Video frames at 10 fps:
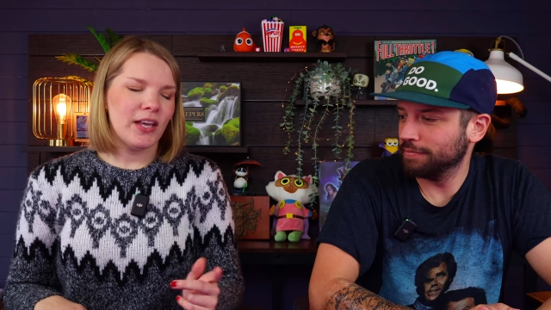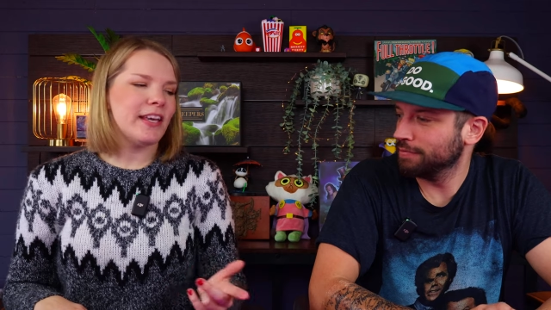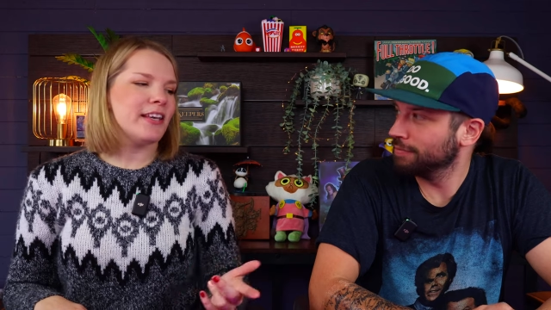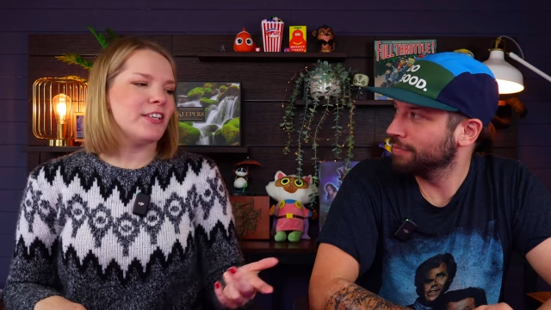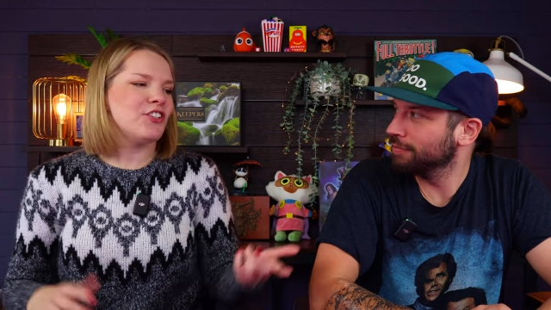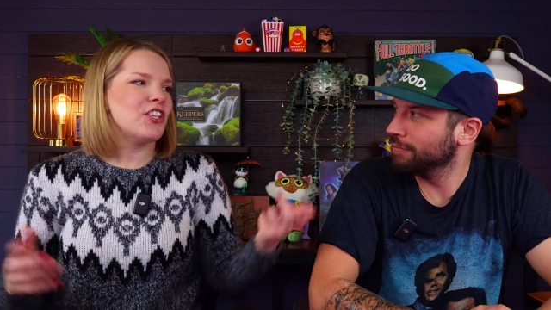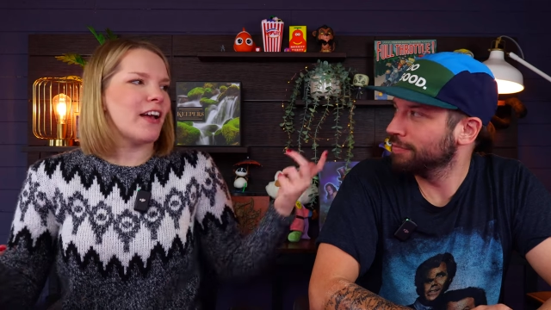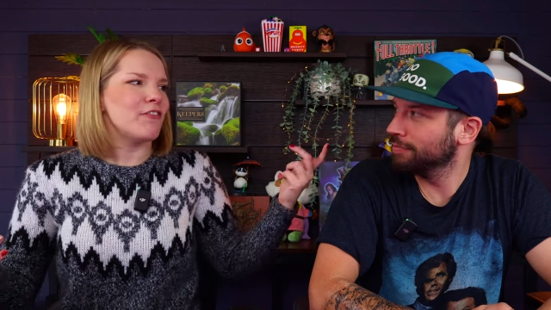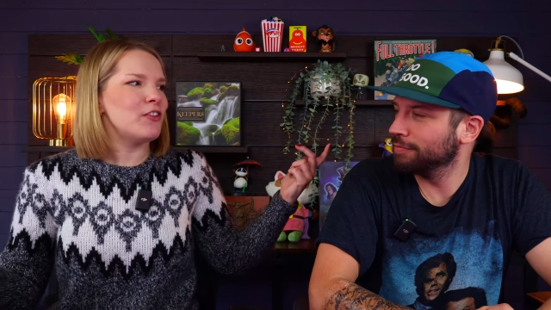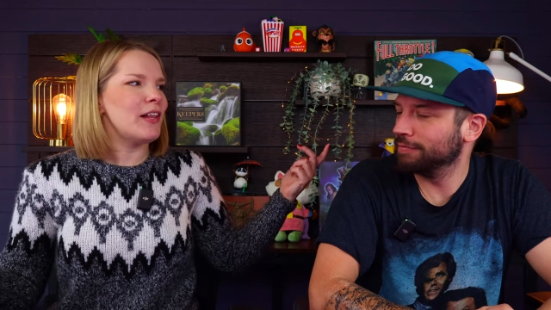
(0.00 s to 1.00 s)
Speaker 1: Hey,
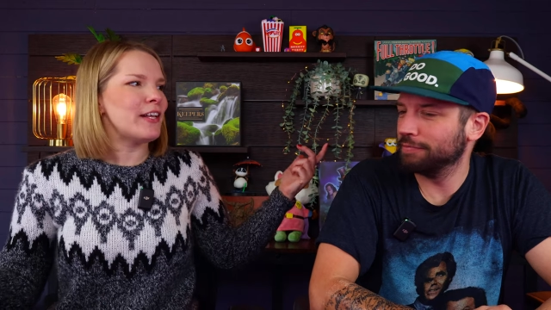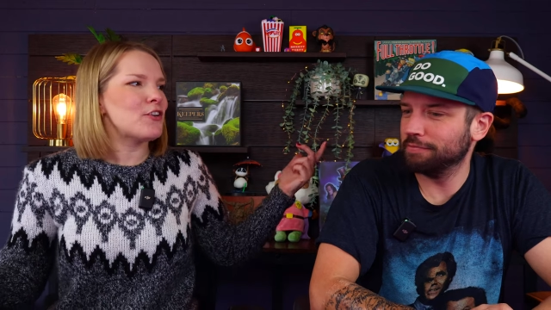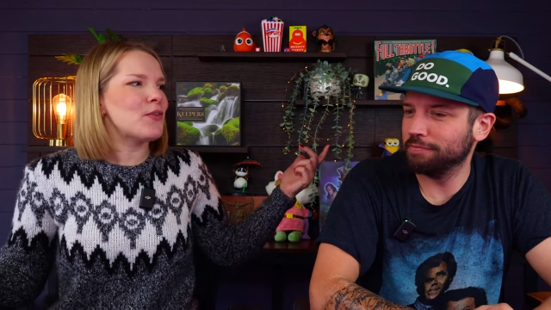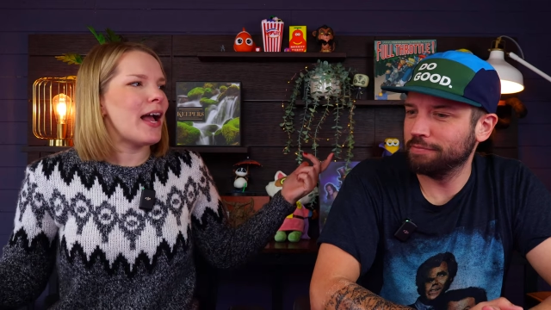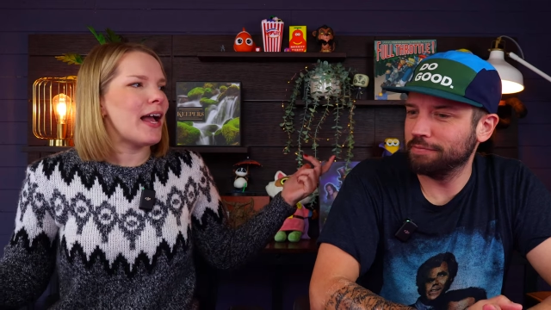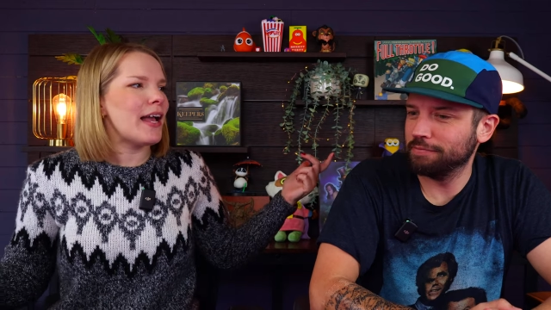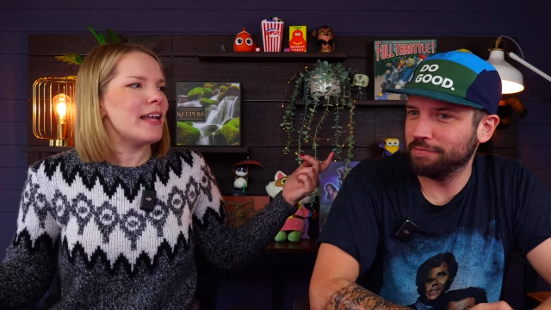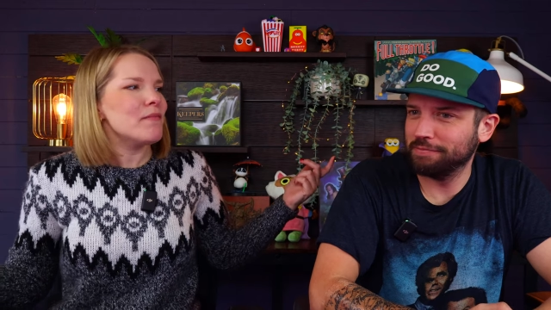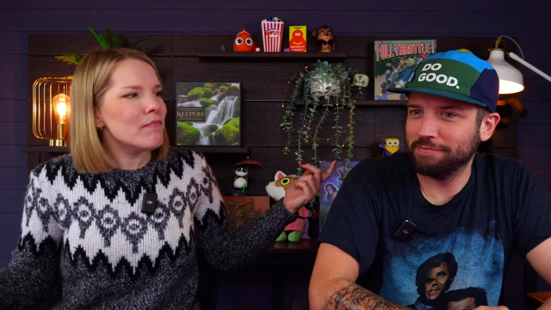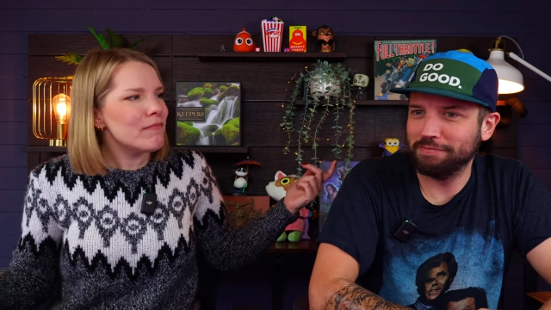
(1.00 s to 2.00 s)
Jeff, you like
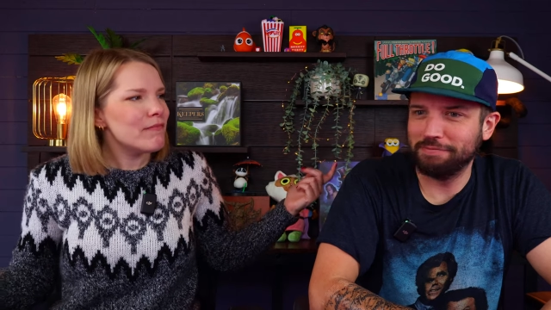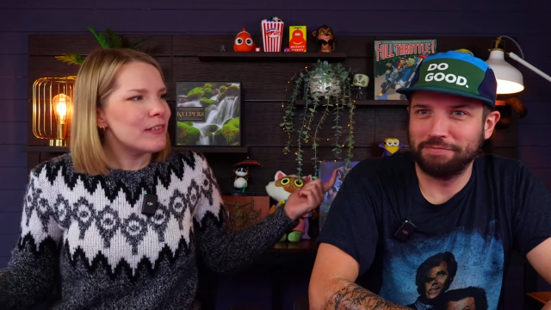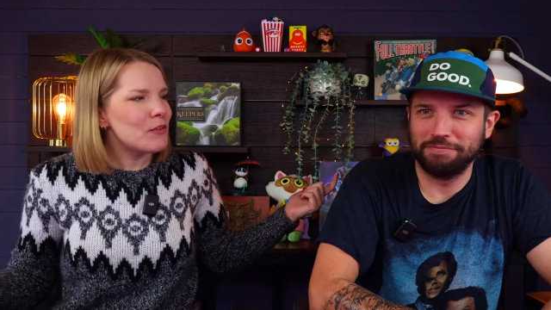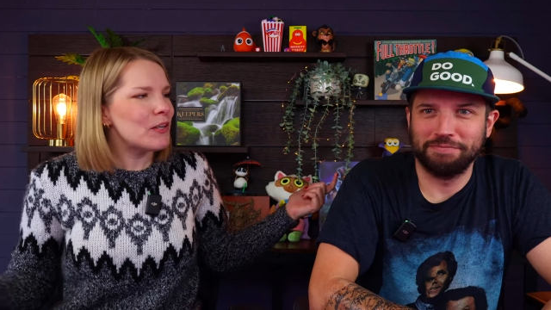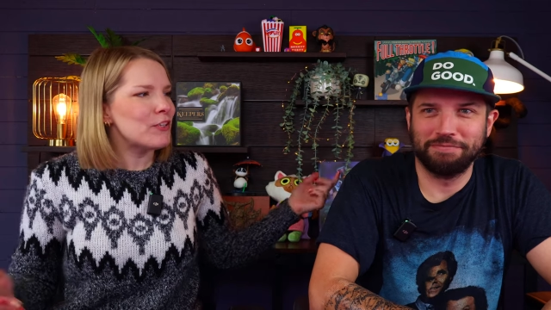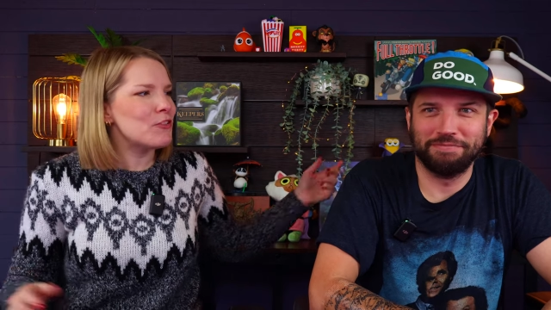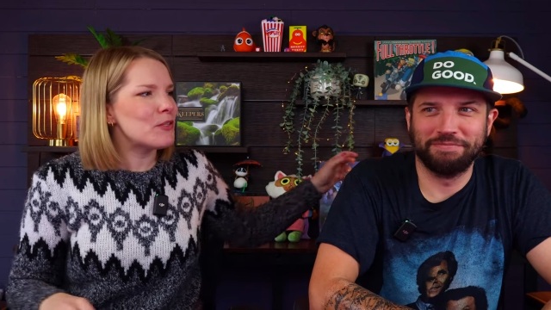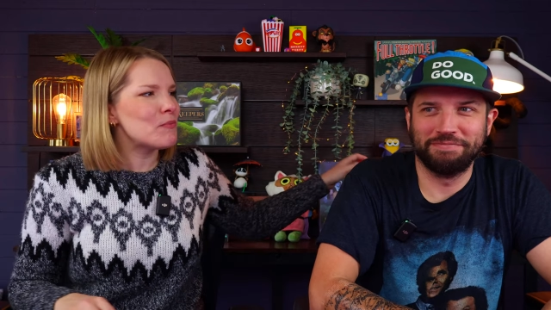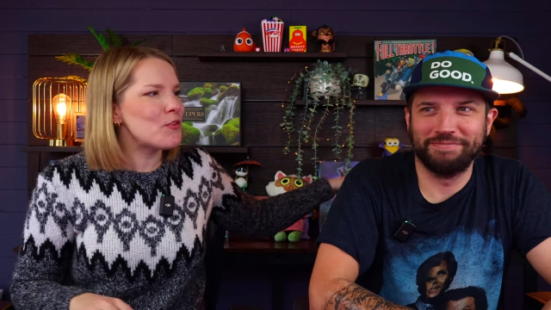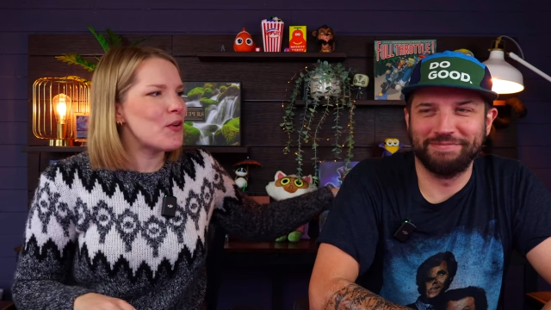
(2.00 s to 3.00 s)
crime? You want to do
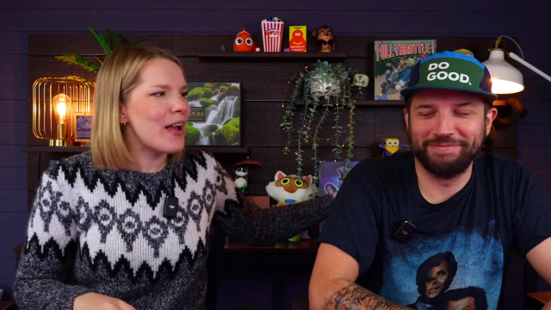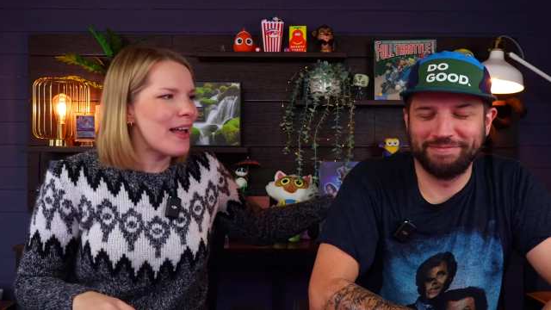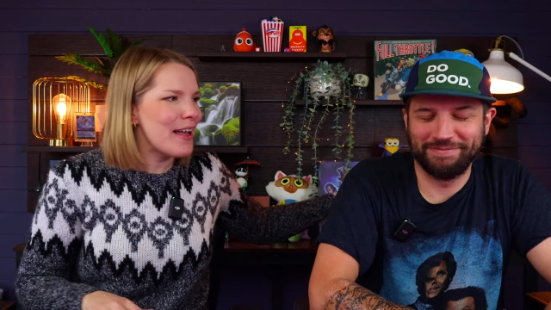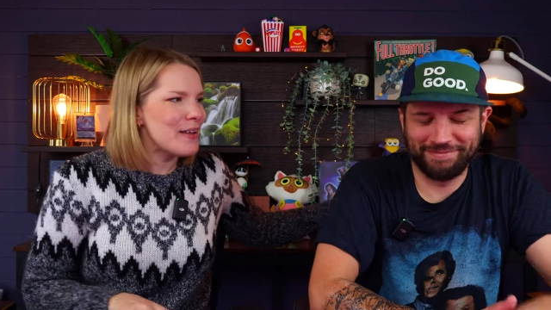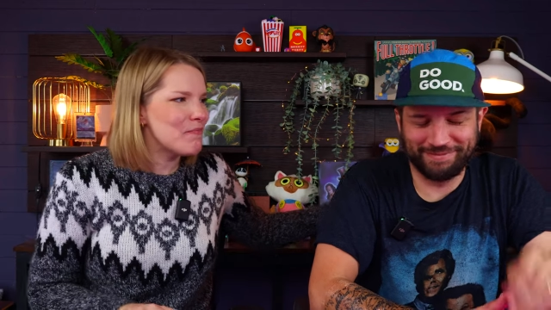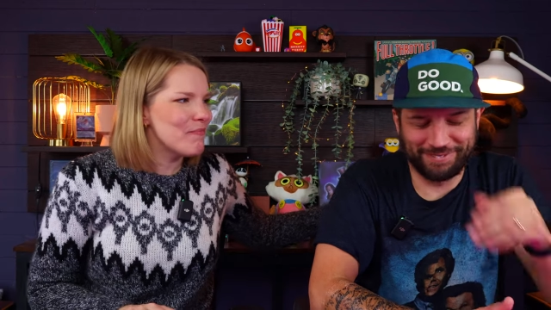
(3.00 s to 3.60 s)
some crime?